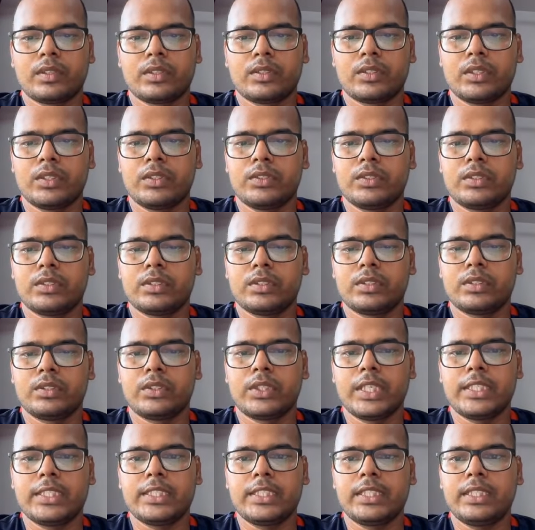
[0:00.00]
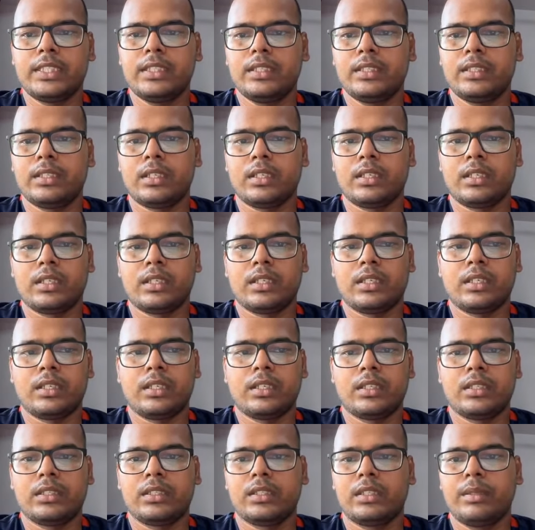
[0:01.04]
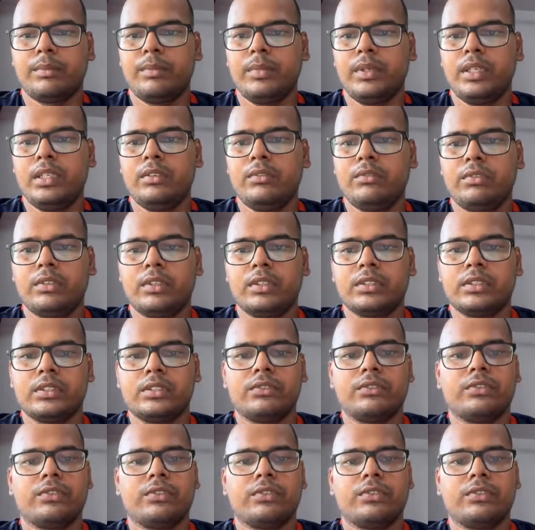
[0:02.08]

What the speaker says: So you can see the mean funcs